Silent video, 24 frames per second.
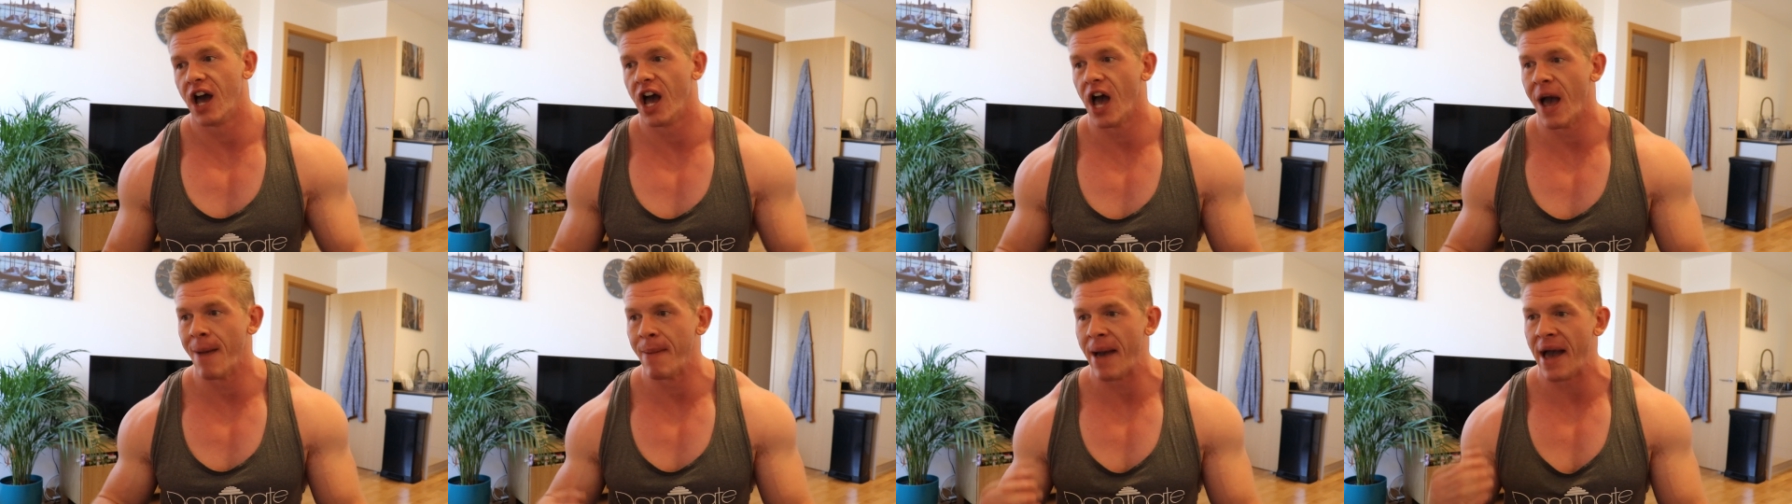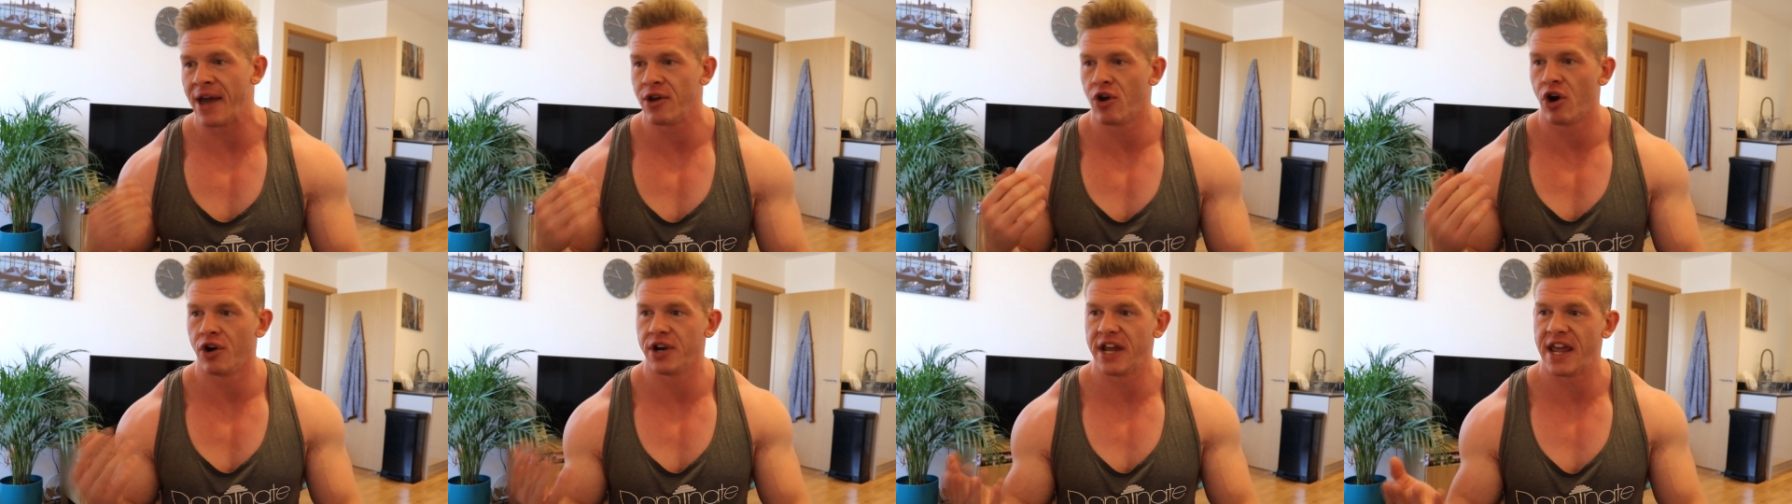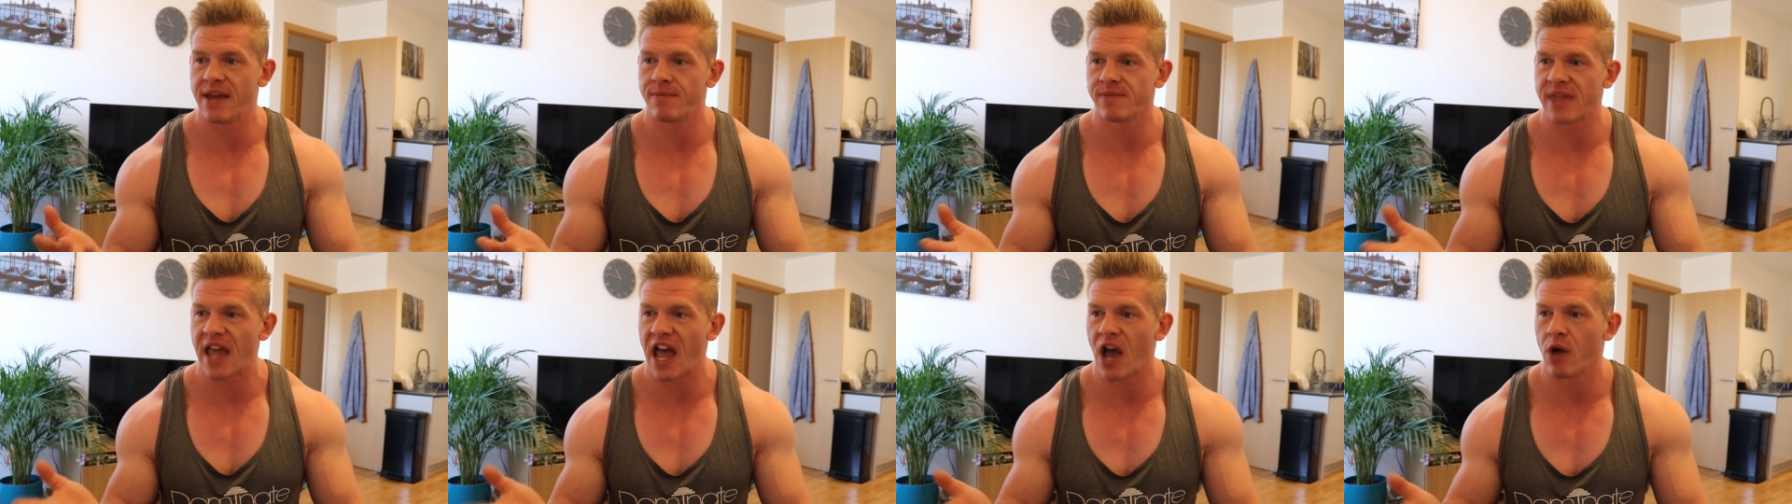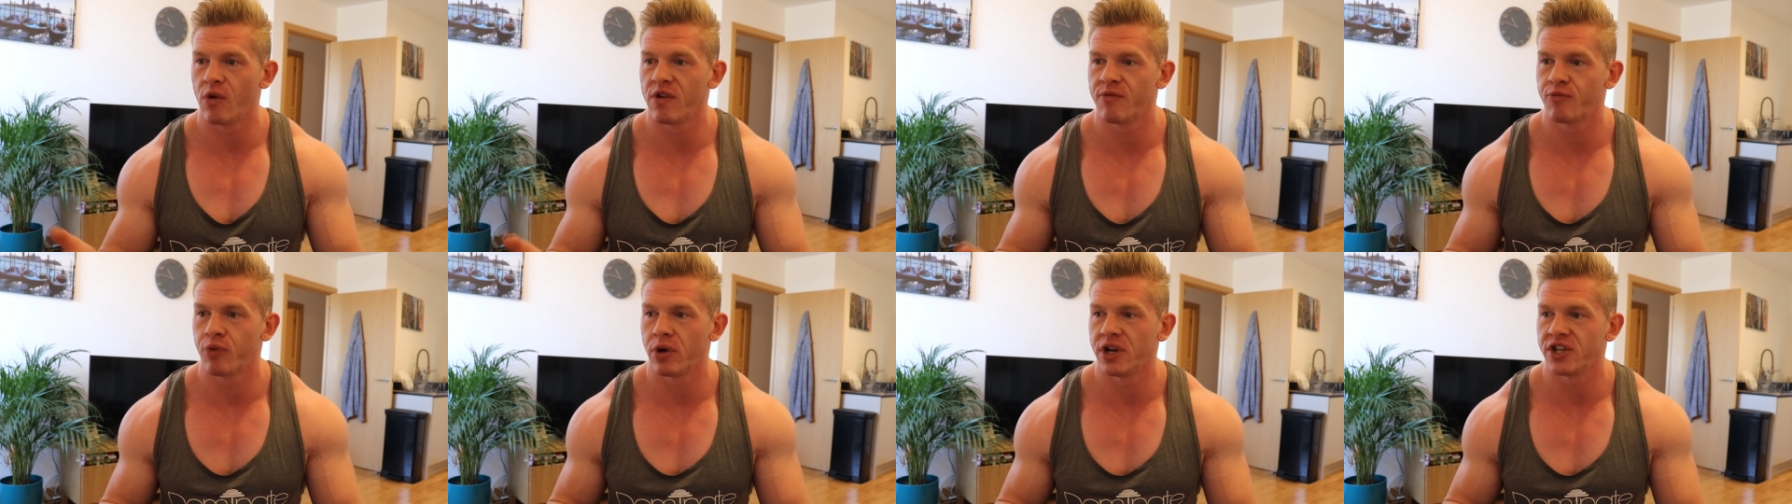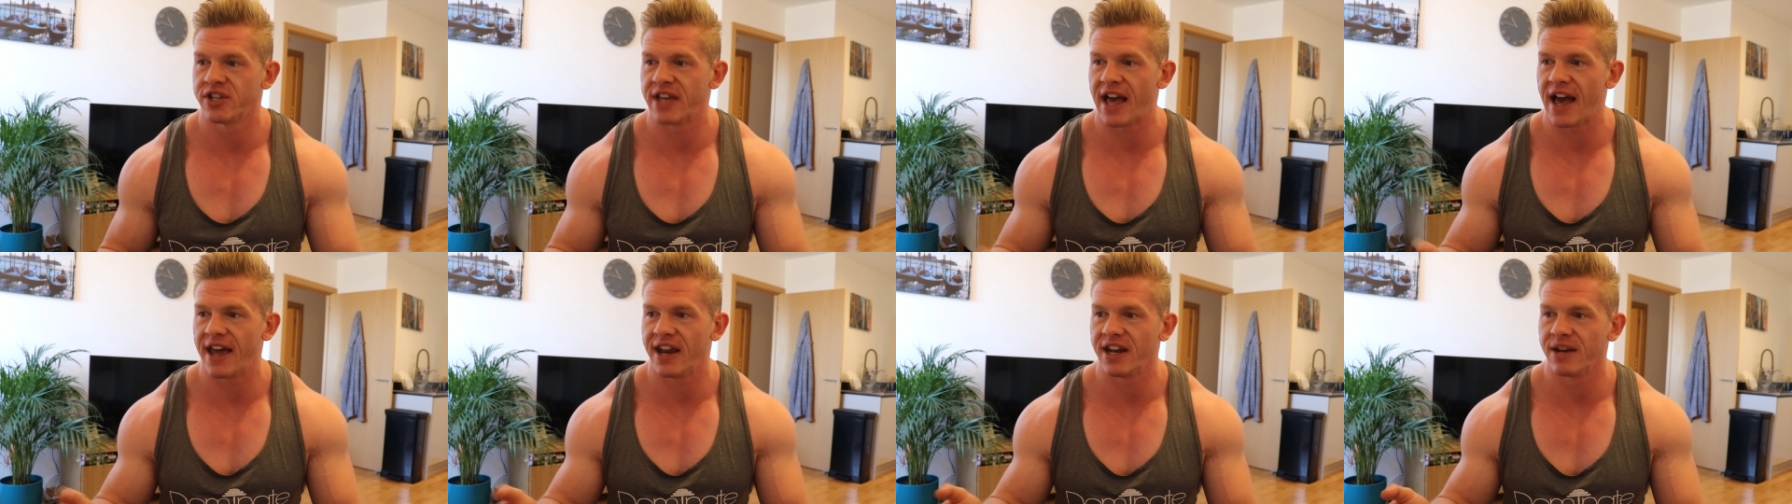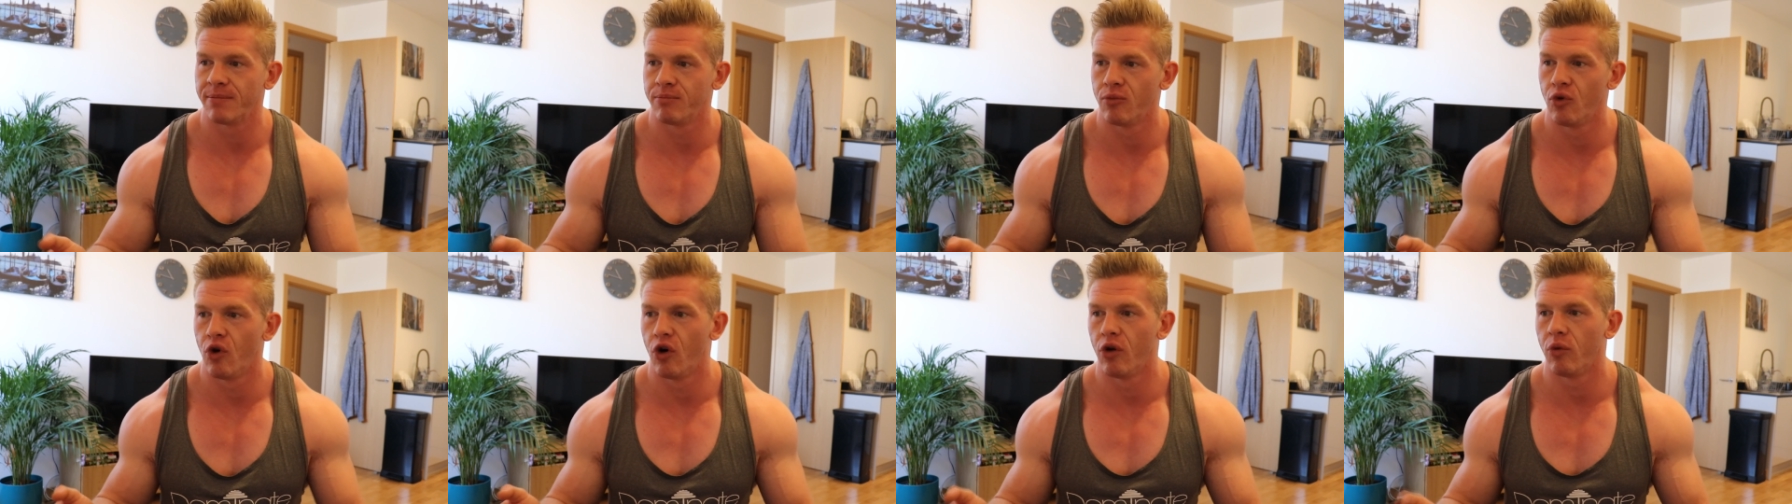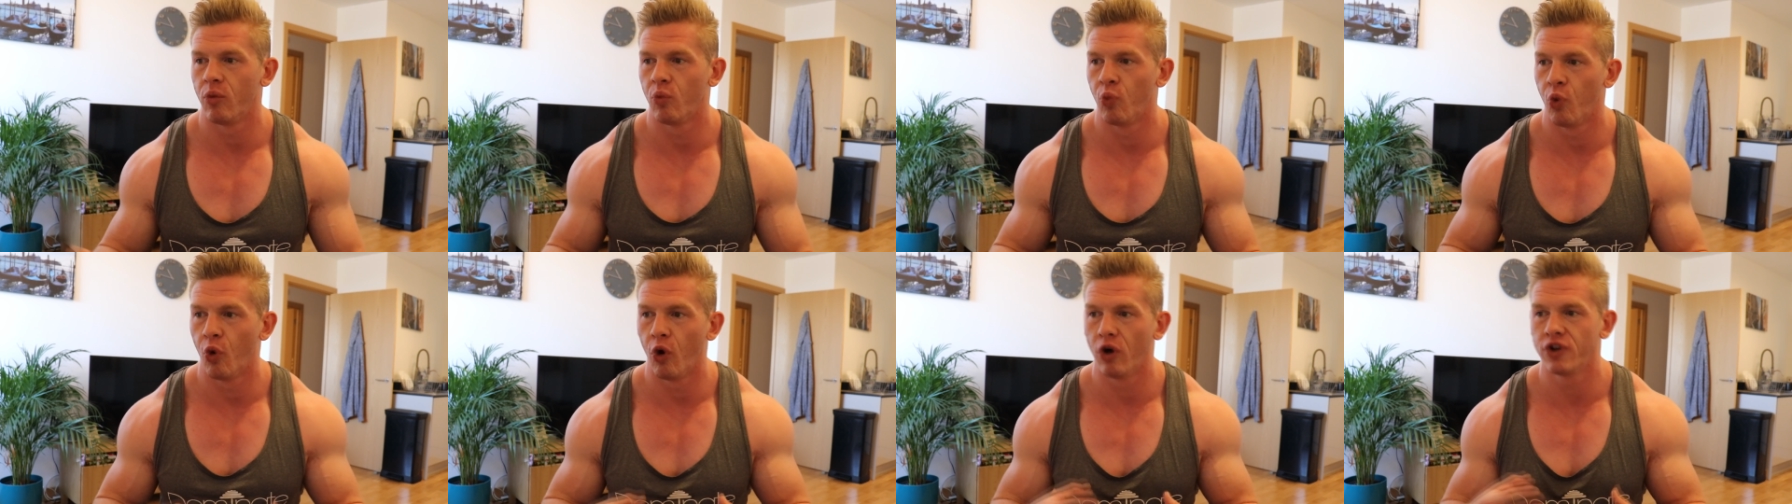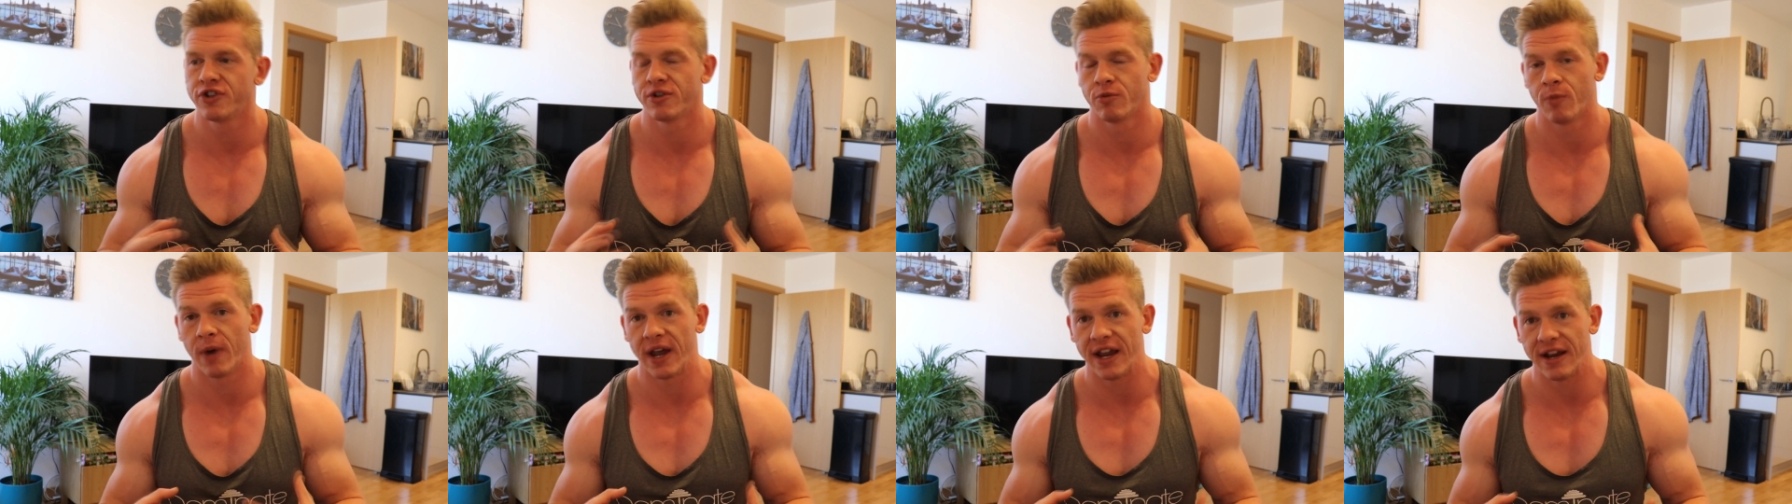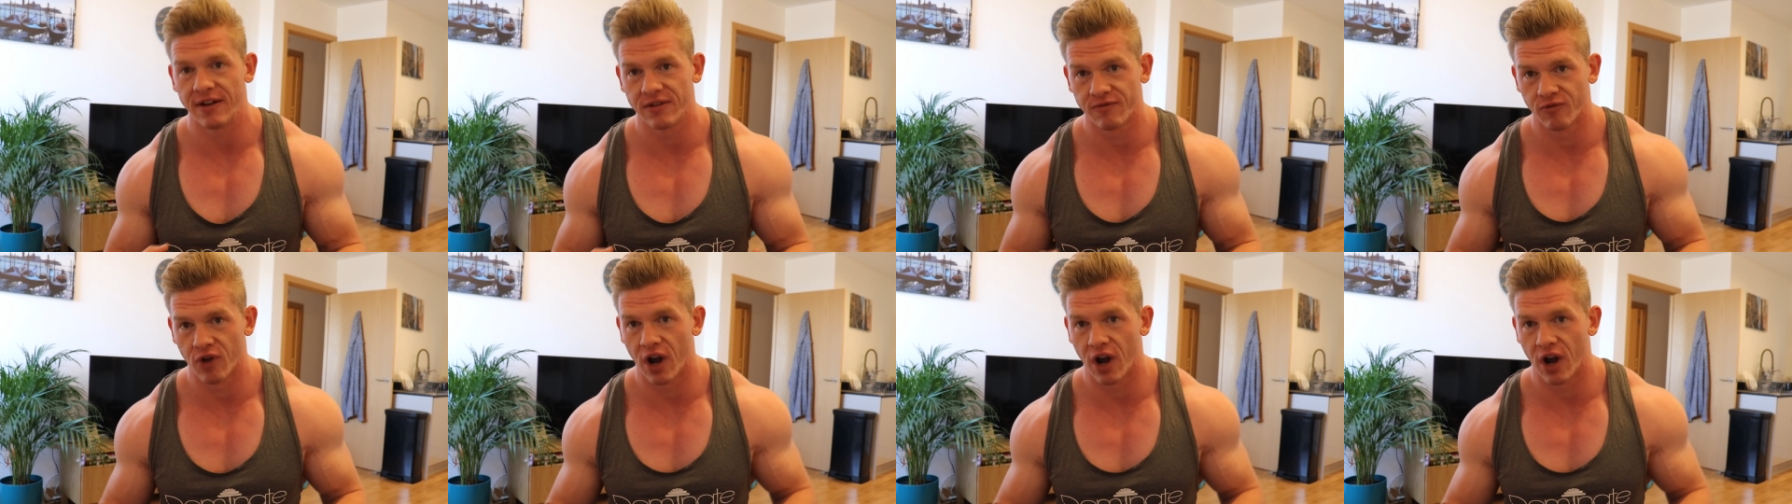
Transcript: And on him now, we've probably added more water weight